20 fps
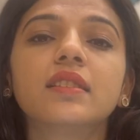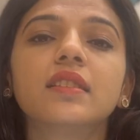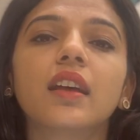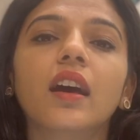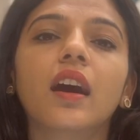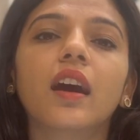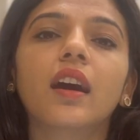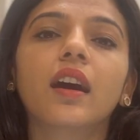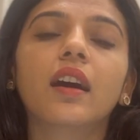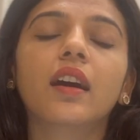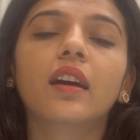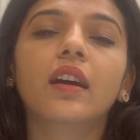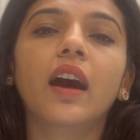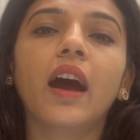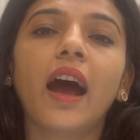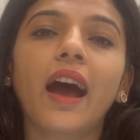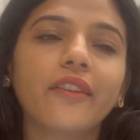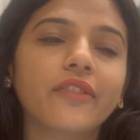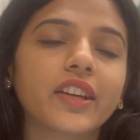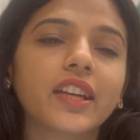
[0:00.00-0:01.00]

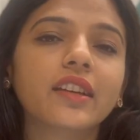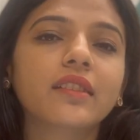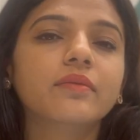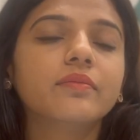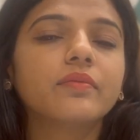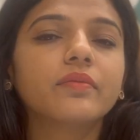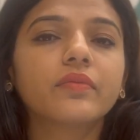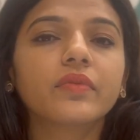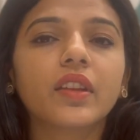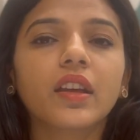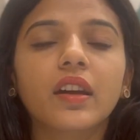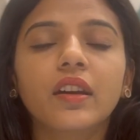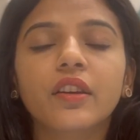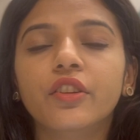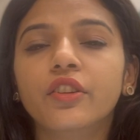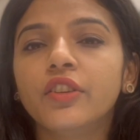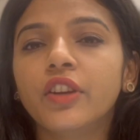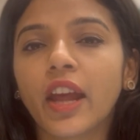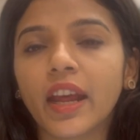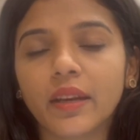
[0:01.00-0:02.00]
having
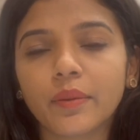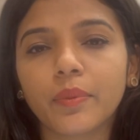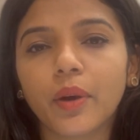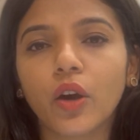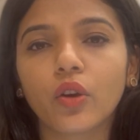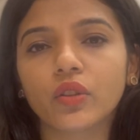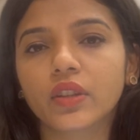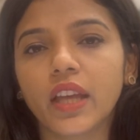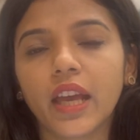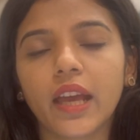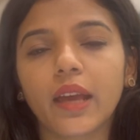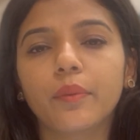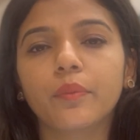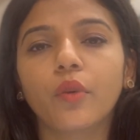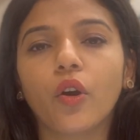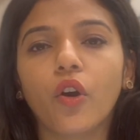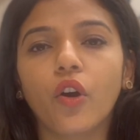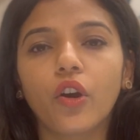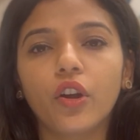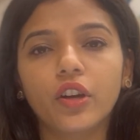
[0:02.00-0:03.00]
read about
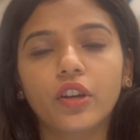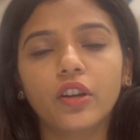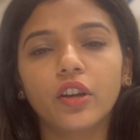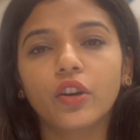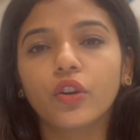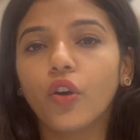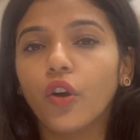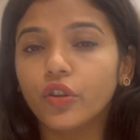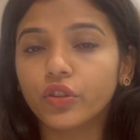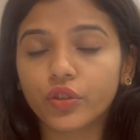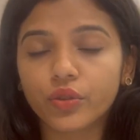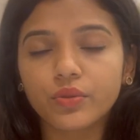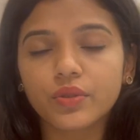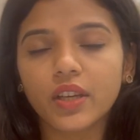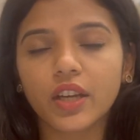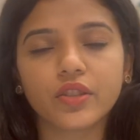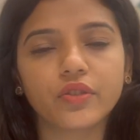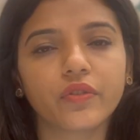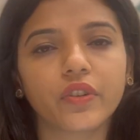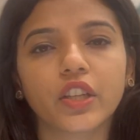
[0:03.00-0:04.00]
them or gone through
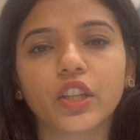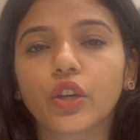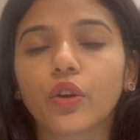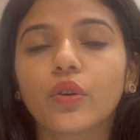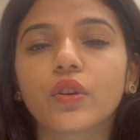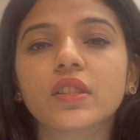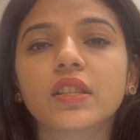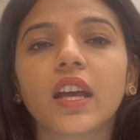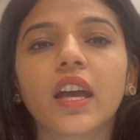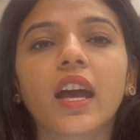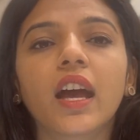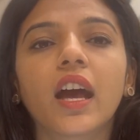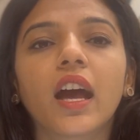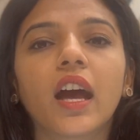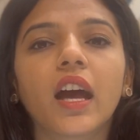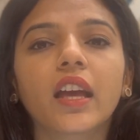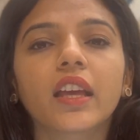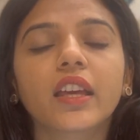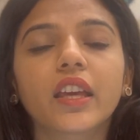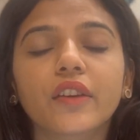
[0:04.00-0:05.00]
such videos
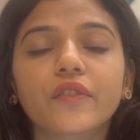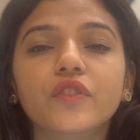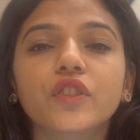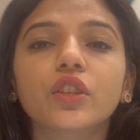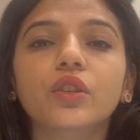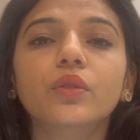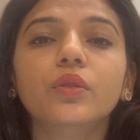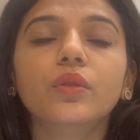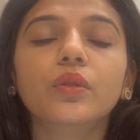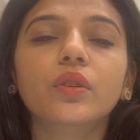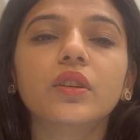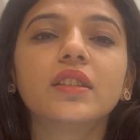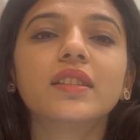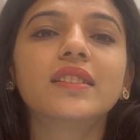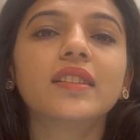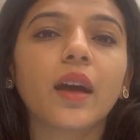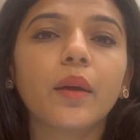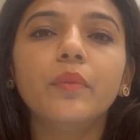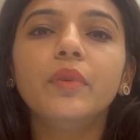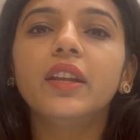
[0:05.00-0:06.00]
gives you
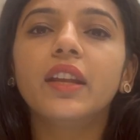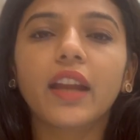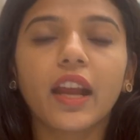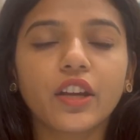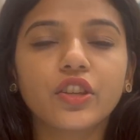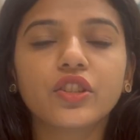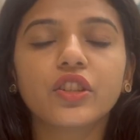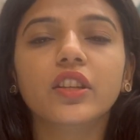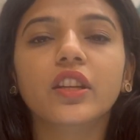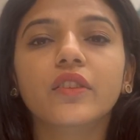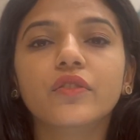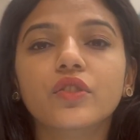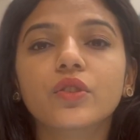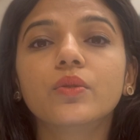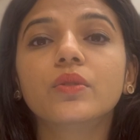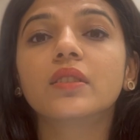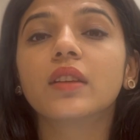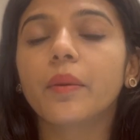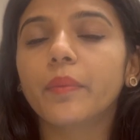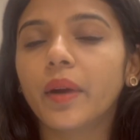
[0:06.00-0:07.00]
some direction, gives
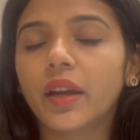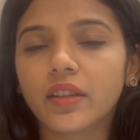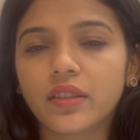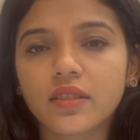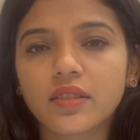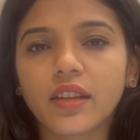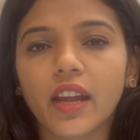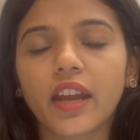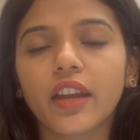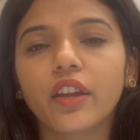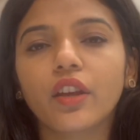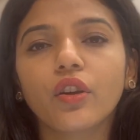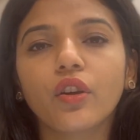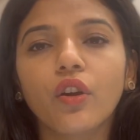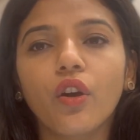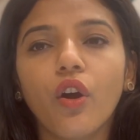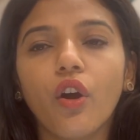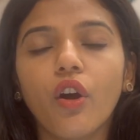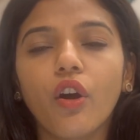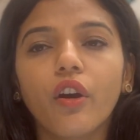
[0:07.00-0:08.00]
you some
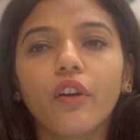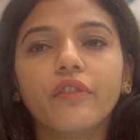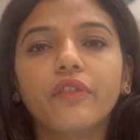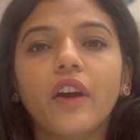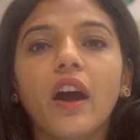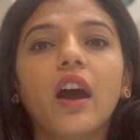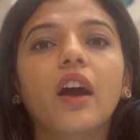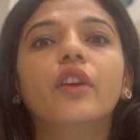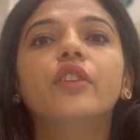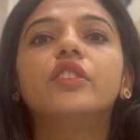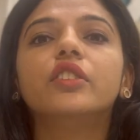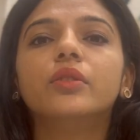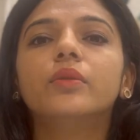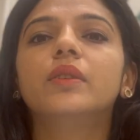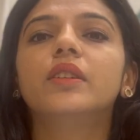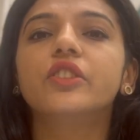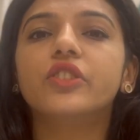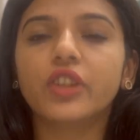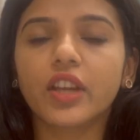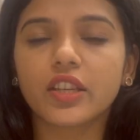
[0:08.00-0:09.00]
understanding of how do
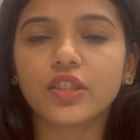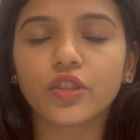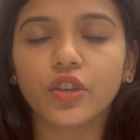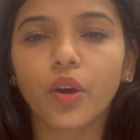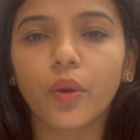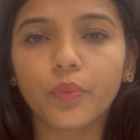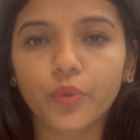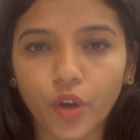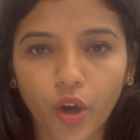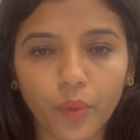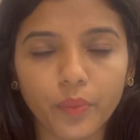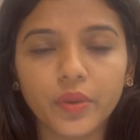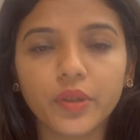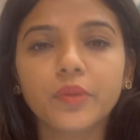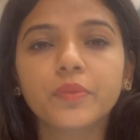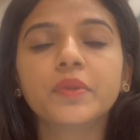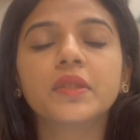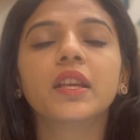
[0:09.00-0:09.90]
you address your problems.